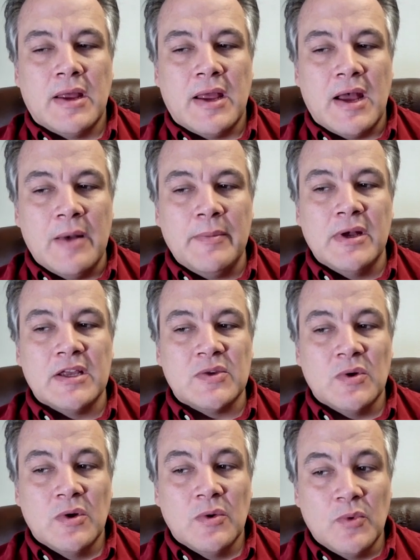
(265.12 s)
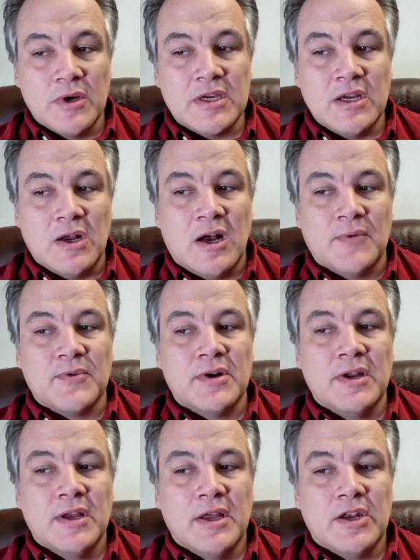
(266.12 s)
How much was she
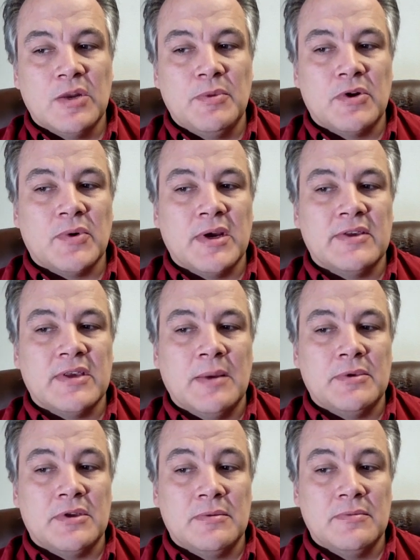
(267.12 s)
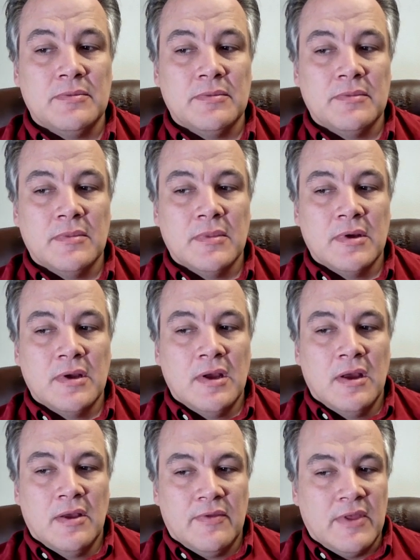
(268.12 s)
offered to betray Samson?
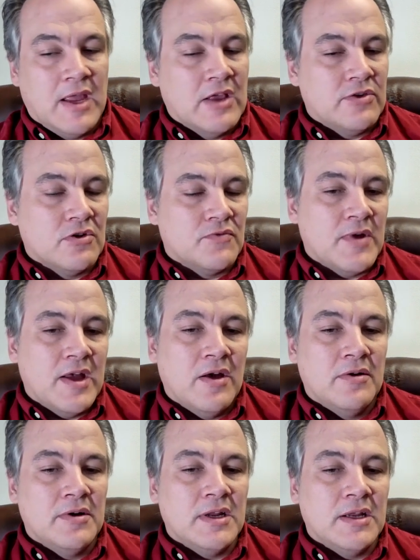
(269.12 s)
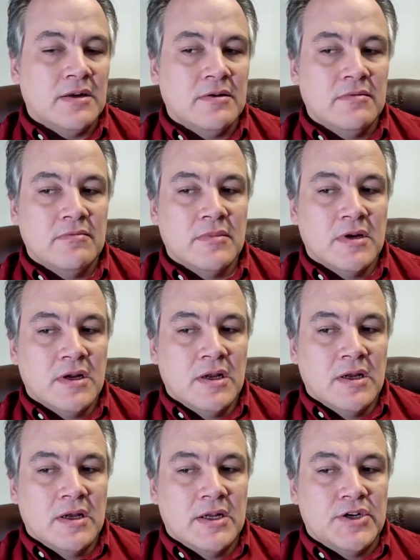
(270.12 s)
The answer is found in
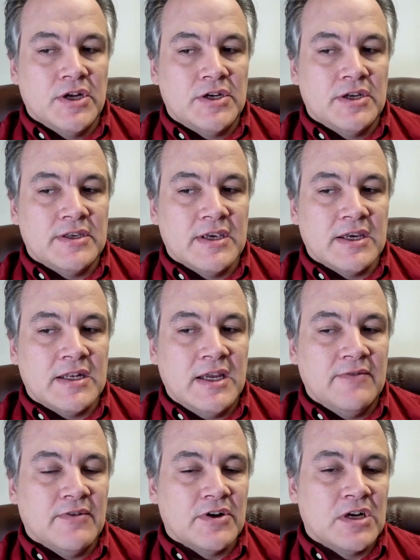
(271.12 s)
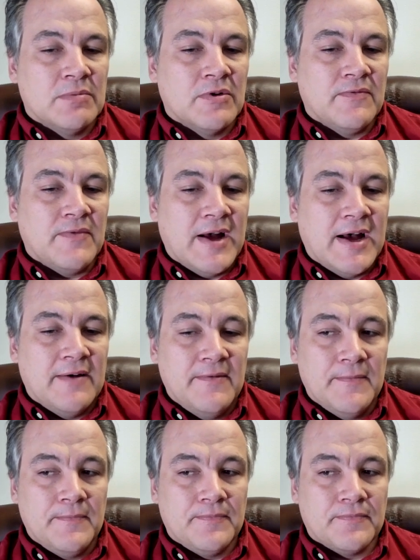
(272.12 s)
Judges 16, verse number 5.
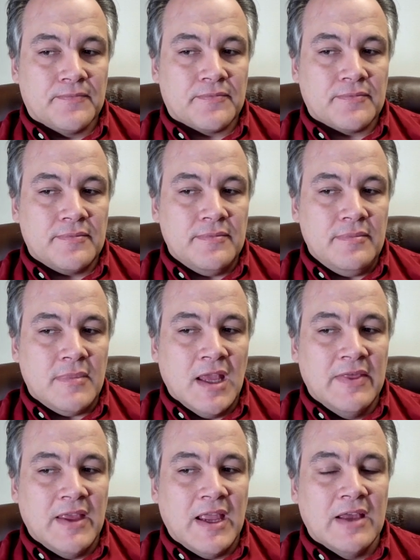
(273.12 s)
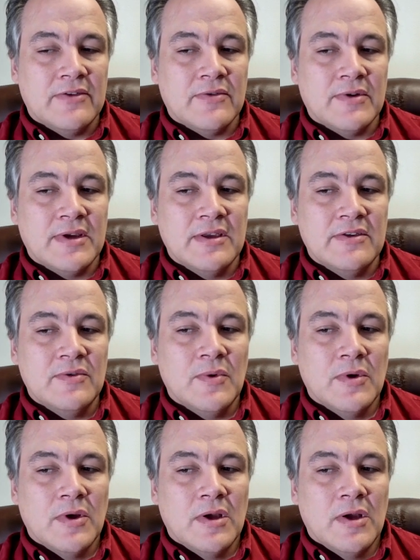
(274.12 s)
And the answer is
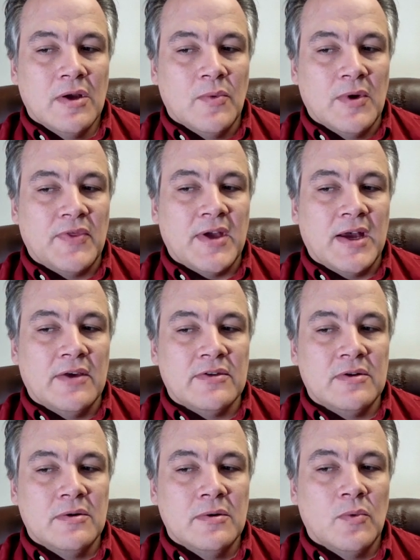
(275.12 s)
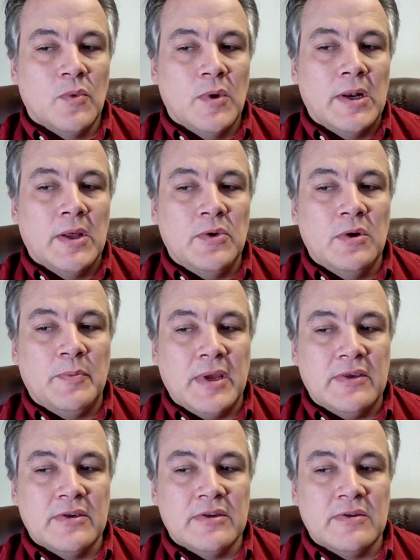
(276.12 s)
1,100
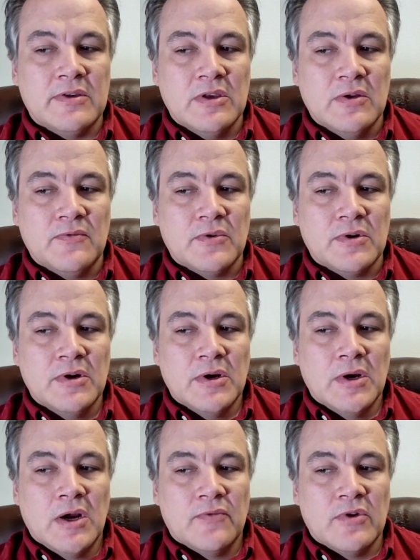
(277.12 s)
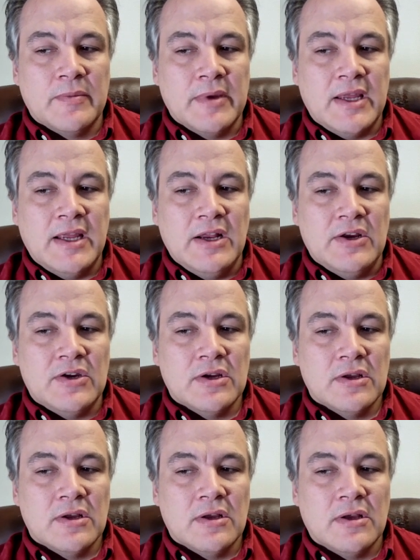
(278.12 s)
pieces of silver from each
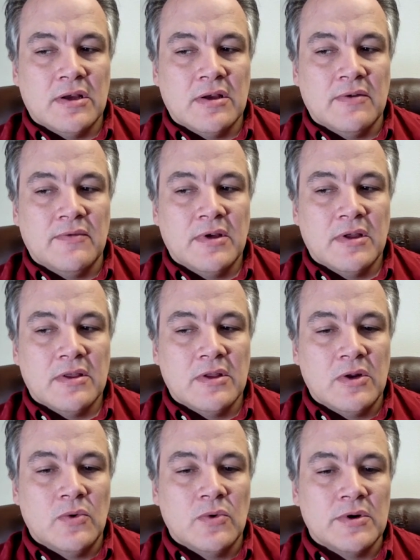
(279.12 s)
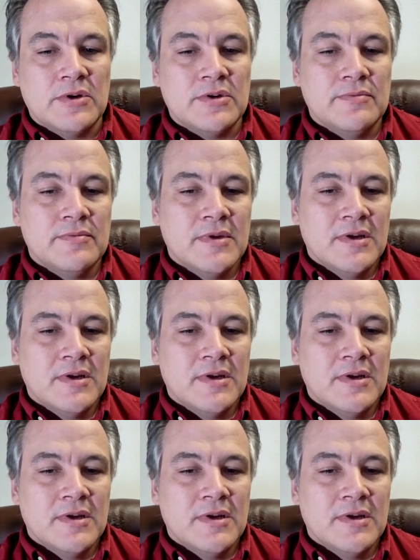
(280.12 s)
of the lords.